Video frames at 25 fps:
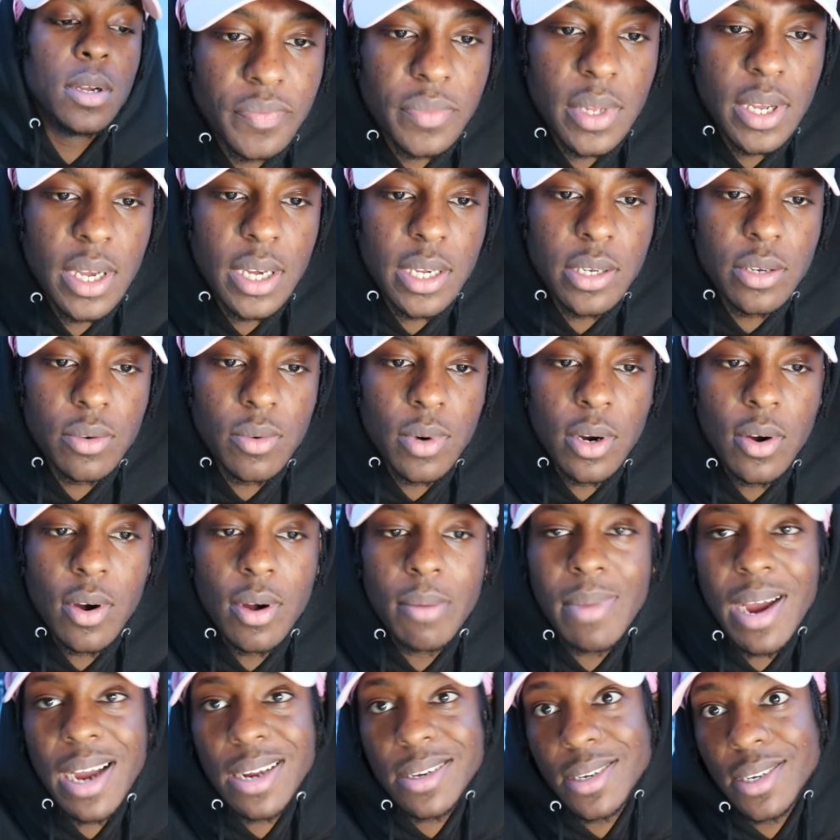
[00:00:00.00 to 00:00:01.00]
Yes, we're
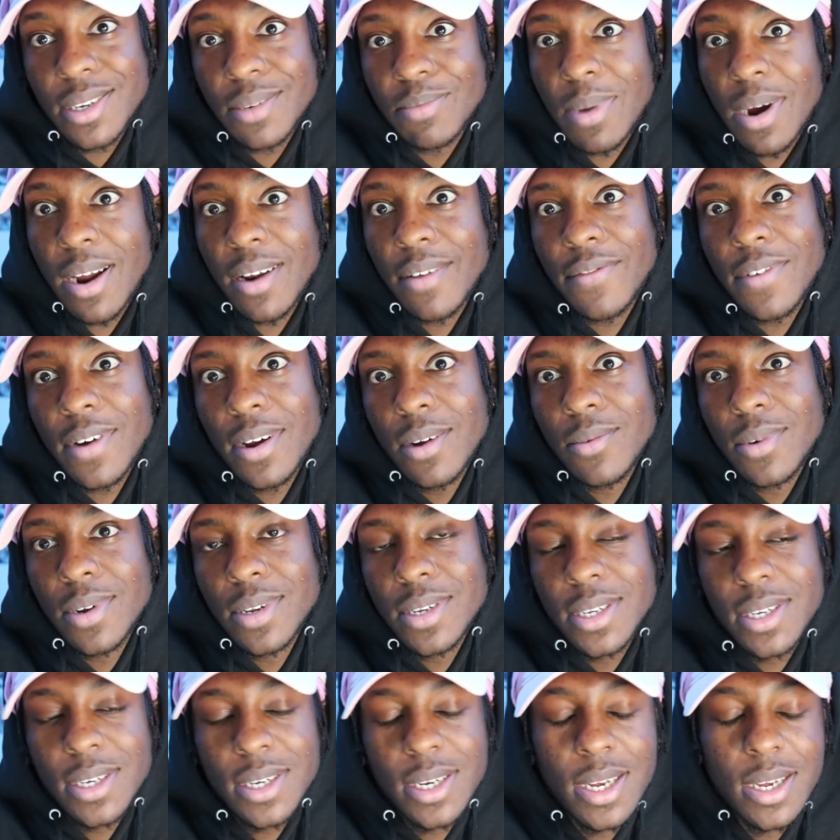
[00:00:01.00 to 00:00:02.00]
going back to Spotify
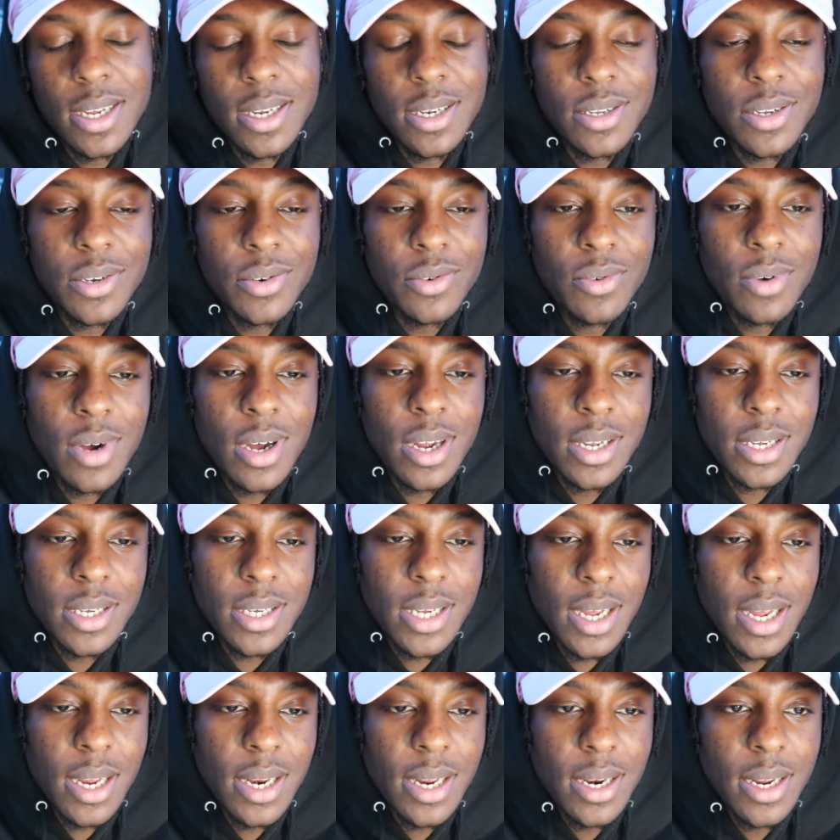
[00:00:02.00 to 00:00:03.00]
once again to do all this
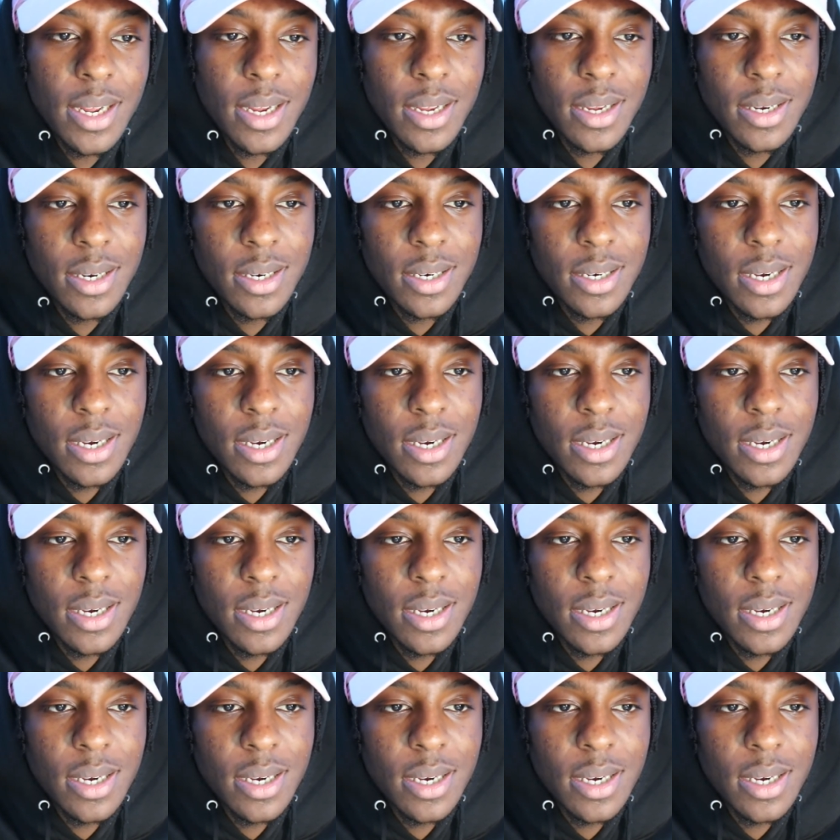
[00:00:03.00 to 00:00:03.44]
editing,